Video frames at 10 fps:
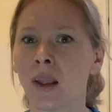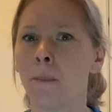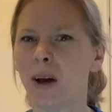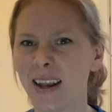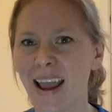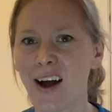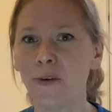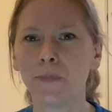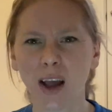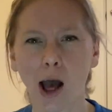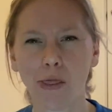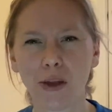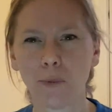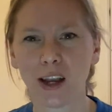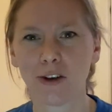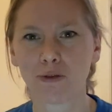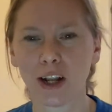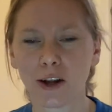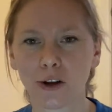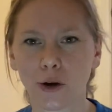But now, I think we need a
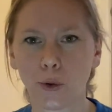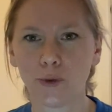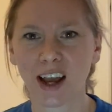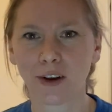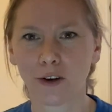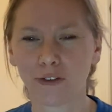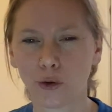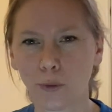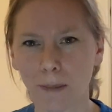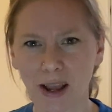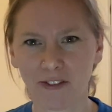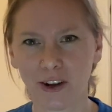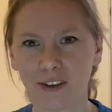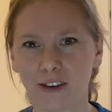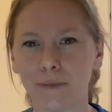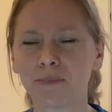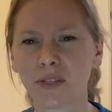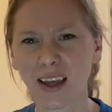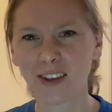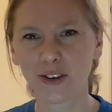really good cool down after all them efforts.
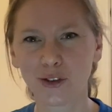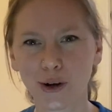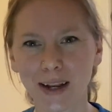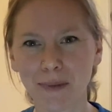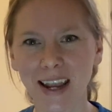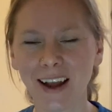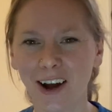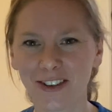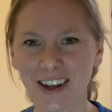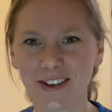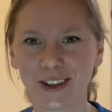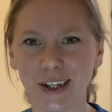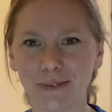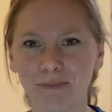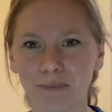Thanks for joining me. I'll see you soon.